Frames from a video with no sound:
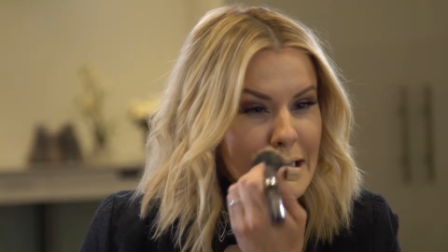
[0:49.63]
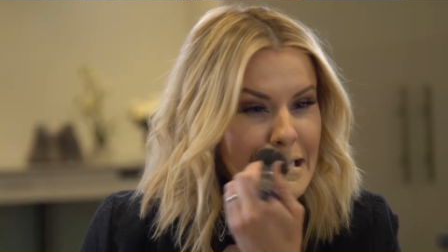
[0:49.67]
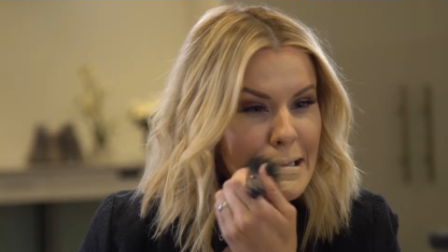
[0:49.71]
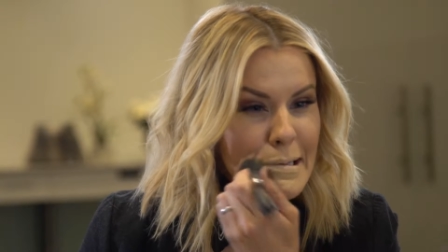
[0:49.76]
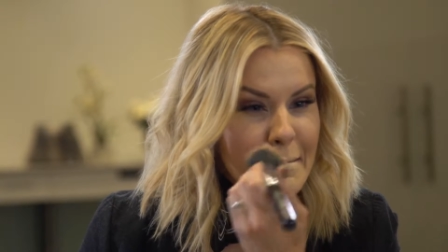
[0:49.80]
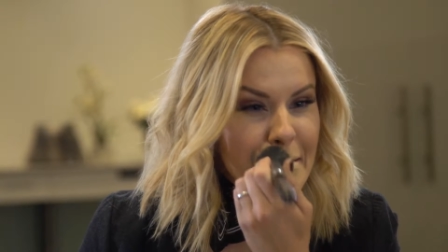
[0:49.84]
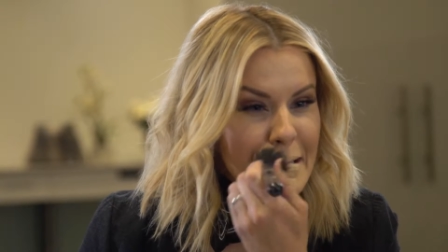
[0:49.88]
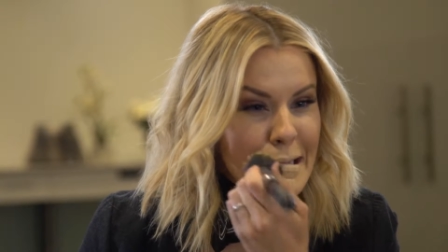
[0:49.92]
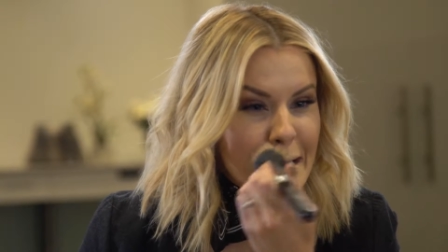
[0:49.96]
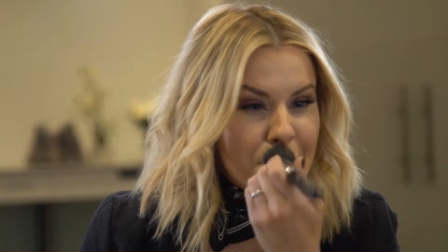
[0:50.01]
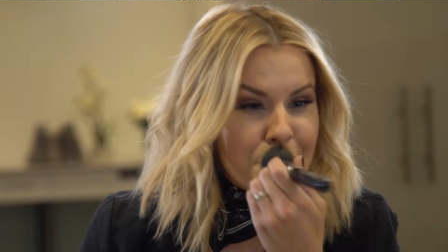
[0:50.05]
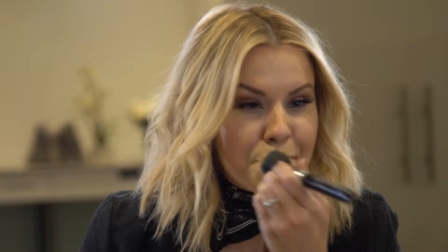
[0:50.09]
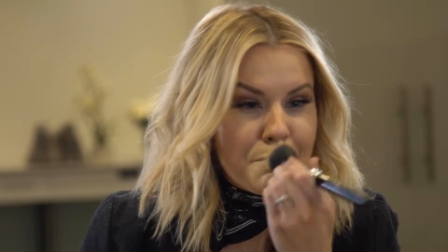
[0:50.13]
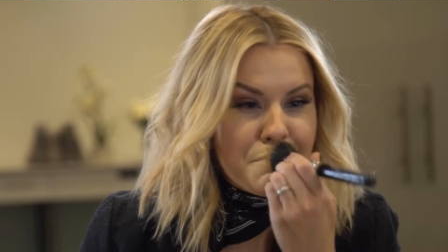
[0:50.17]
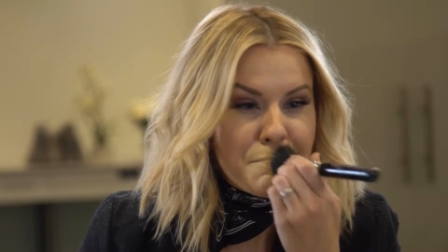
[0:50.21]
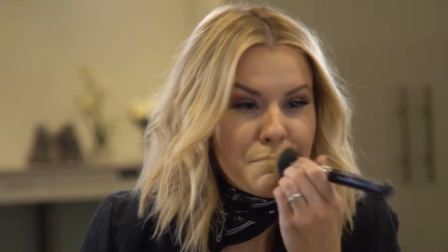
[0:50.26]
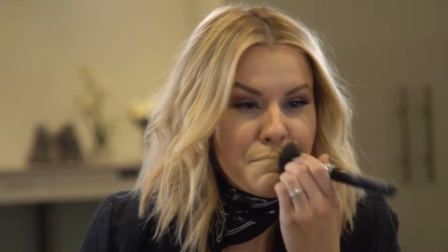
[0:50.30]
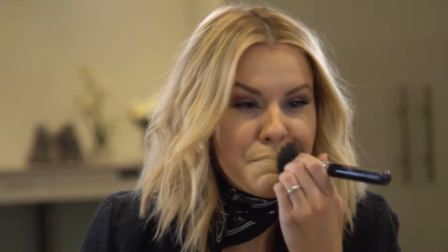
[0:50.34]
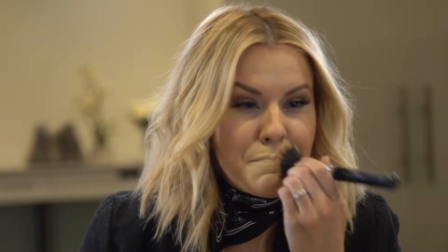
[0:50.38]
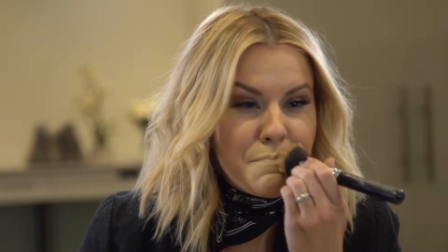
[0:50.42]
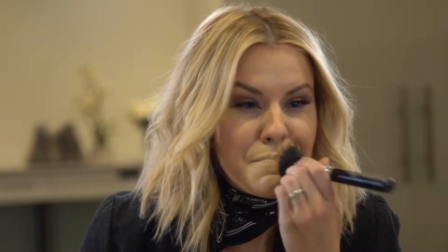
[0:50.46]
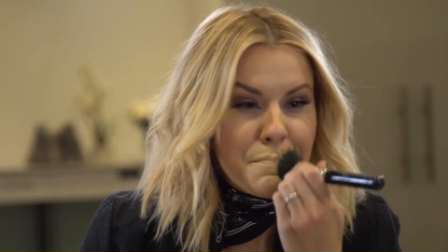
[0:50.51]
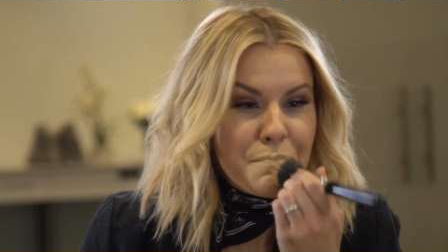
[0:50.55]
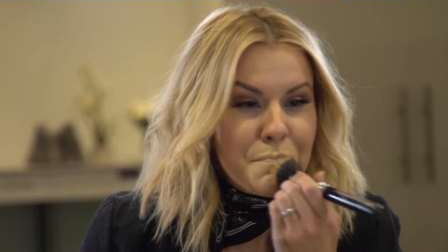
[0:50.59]
And I'm gonna
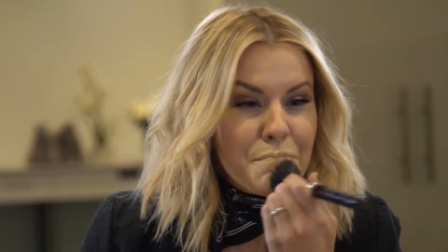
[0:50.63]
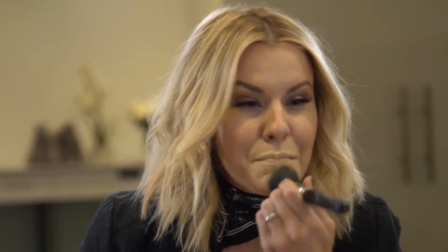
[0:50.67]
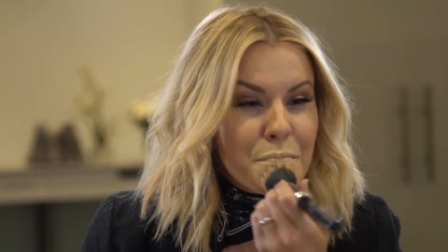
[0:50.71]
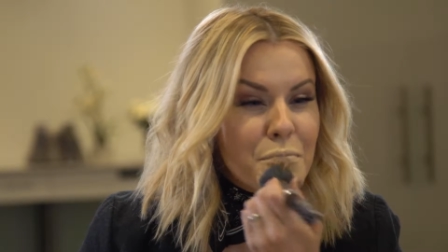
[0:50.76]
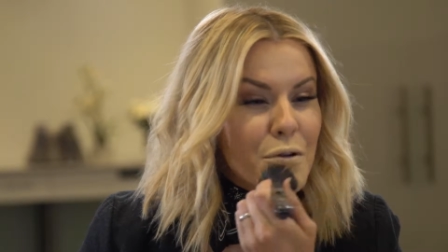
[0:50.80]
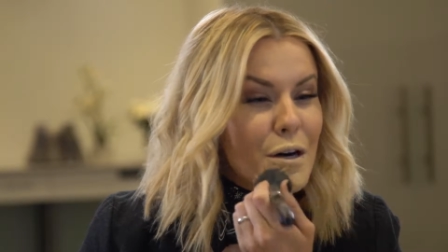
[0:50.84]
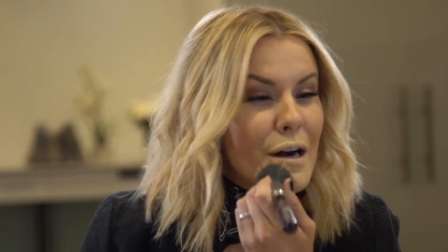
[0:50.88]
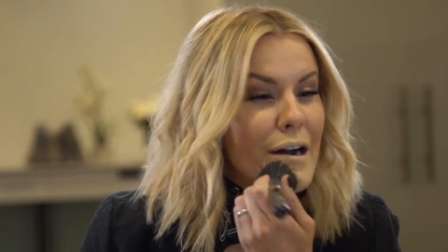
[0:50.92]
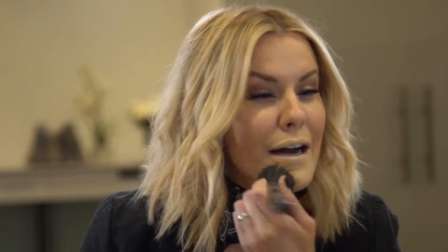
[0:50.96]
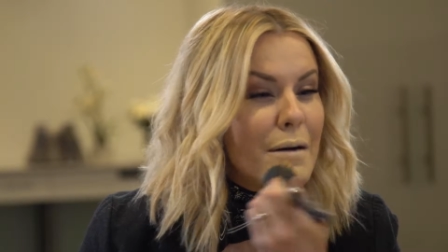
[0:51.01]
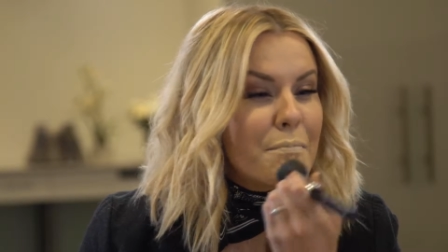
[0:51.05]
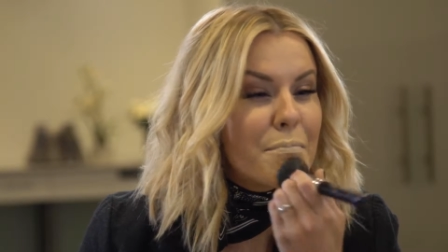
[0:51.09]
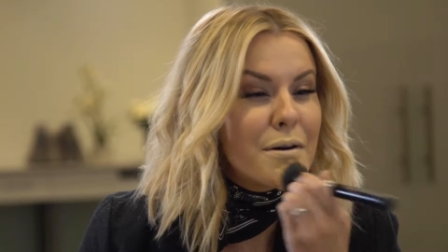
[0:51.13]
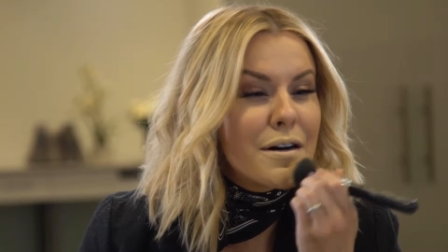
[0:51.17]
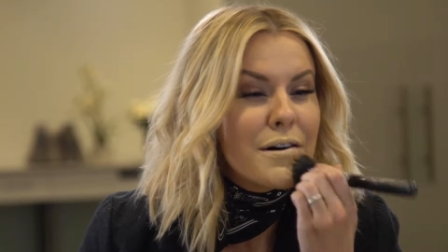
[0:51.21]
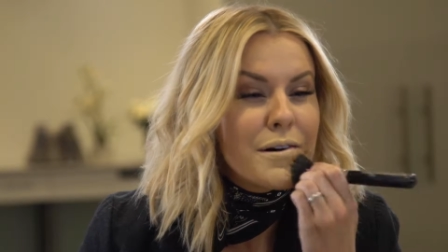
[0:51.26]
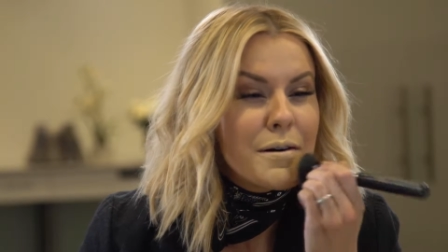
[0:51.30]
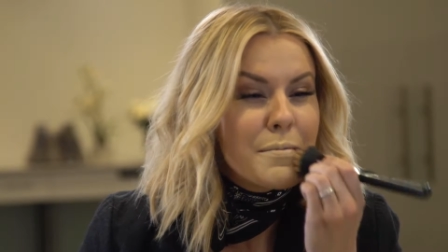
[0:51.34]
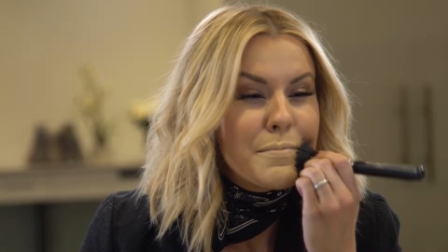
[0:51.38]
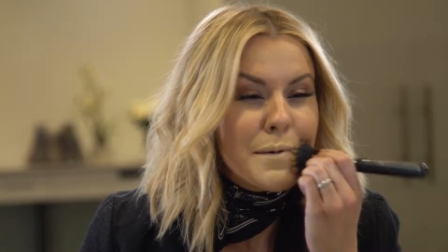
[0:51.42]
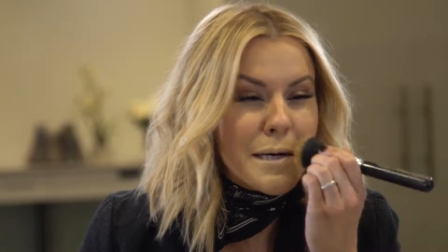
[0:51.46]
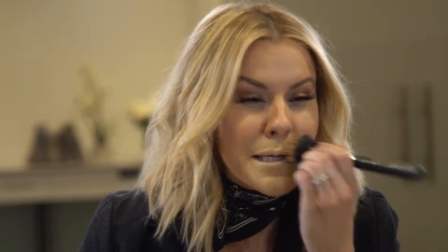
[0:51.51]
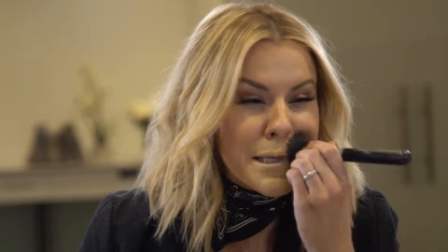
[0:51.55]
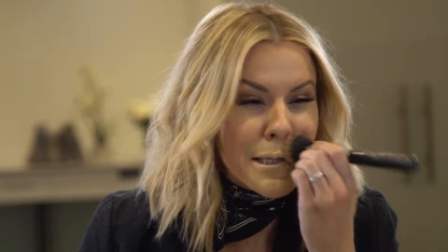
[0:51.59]
prep
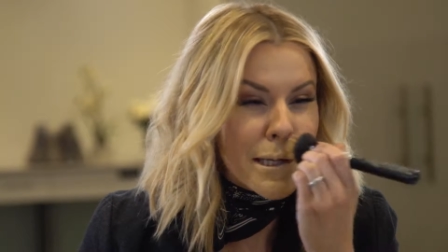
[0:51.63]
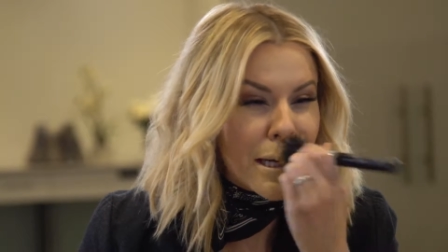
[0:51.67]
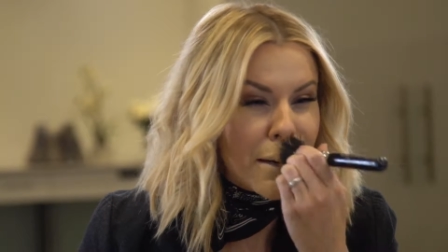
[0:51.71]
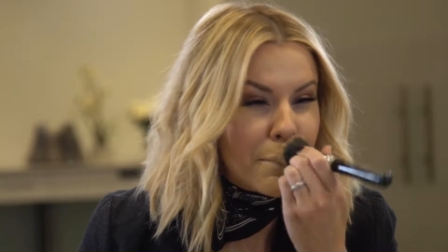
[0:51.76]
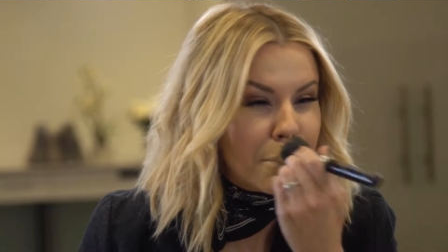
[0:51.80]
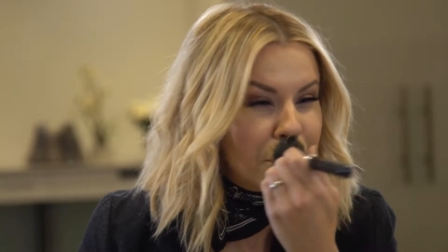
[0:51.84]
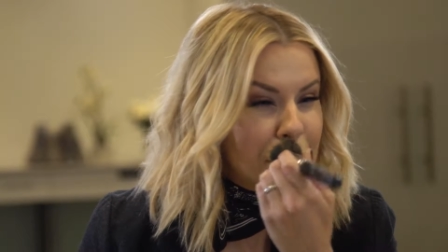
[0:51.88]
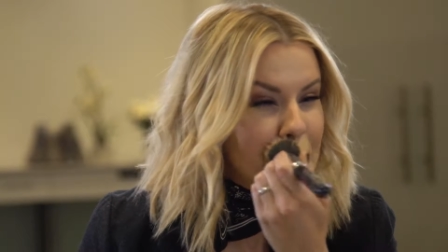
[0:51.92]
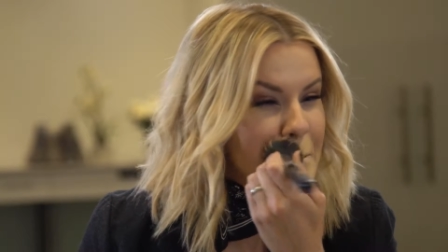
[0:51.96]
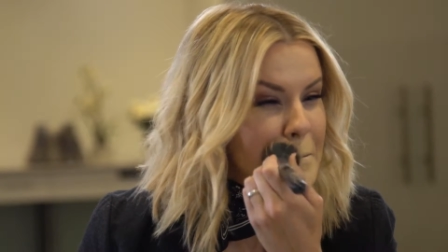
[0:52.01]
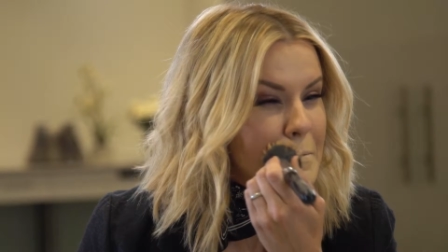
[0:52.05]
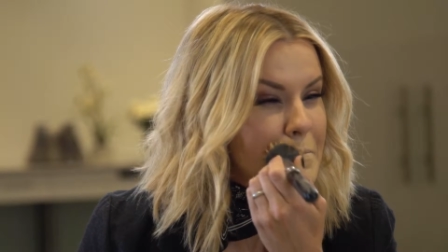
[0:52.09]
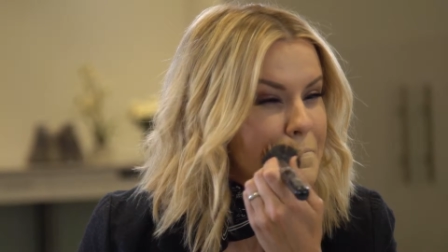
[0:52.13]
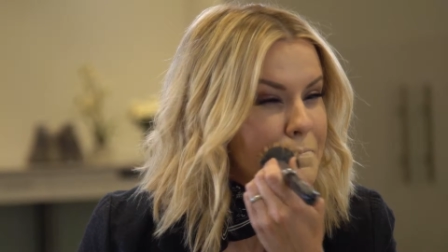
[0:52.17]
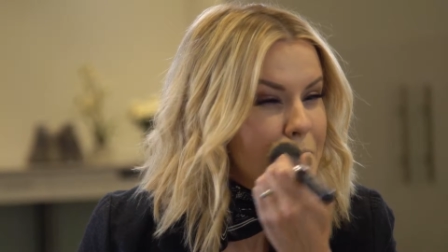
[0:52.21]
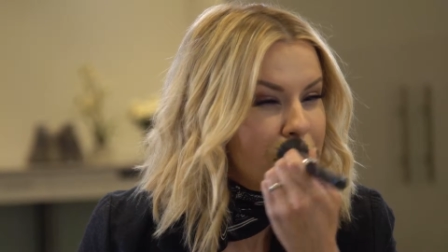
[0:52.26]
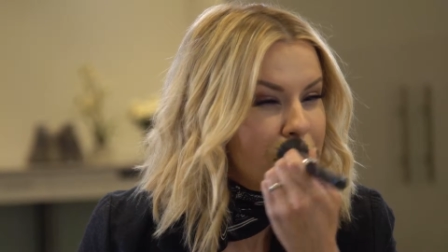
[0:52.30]
my lips.